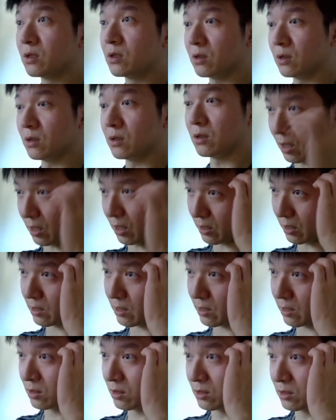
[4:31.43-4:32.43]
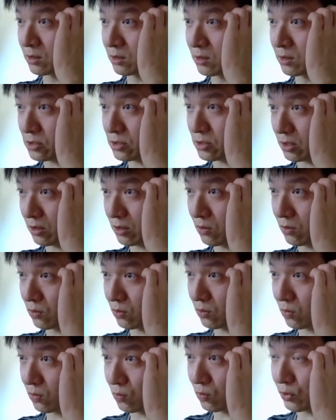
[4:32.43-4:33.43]
Okay. So
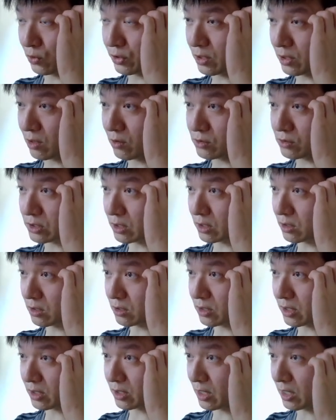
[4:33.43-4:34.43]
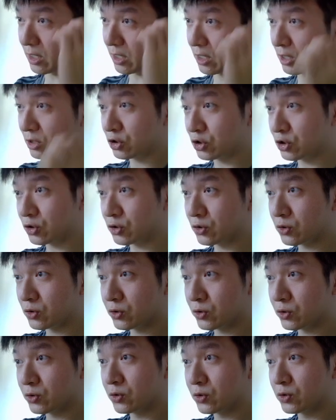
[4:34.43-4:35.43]
we know it's gonna
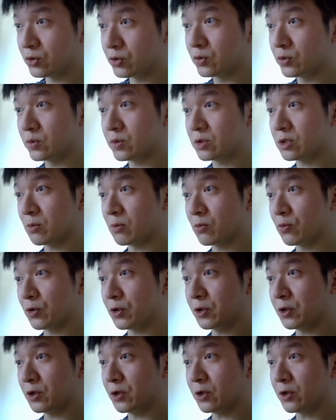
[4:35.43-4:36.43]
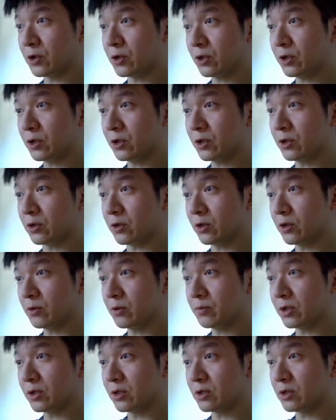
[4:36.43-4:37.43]
touch somewhere here,
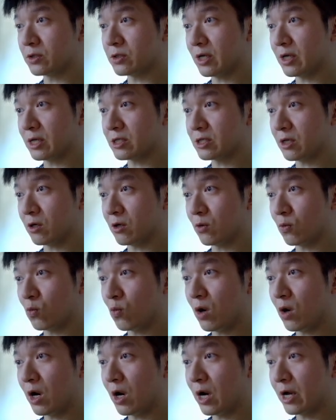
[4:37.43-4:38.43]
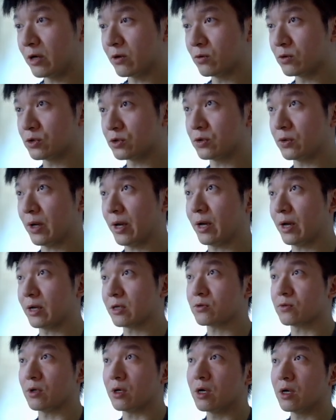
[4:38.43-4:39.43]
because that's our y equals to
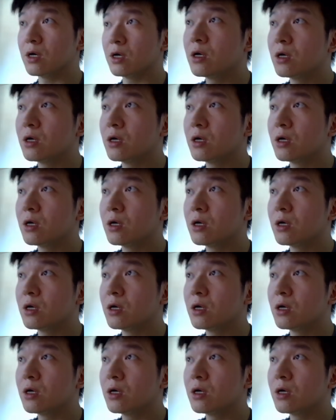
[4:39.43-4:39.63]
x, right?